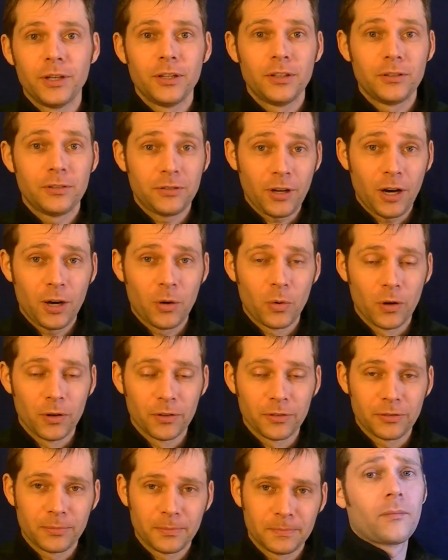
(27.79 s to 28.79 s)
Star
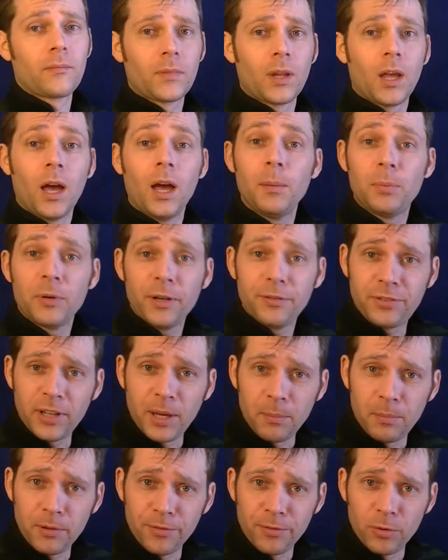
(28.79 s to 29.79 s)
Wars. A brief
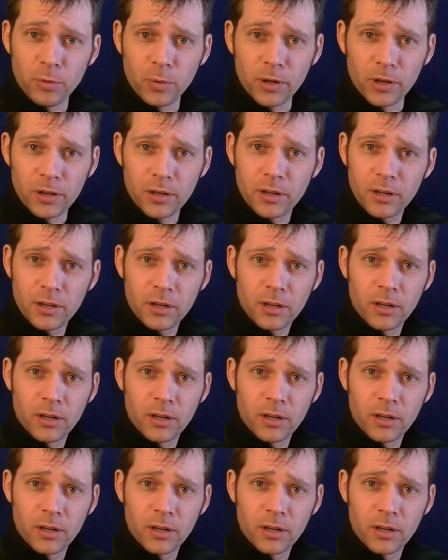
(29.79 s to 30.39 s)
sample of the work.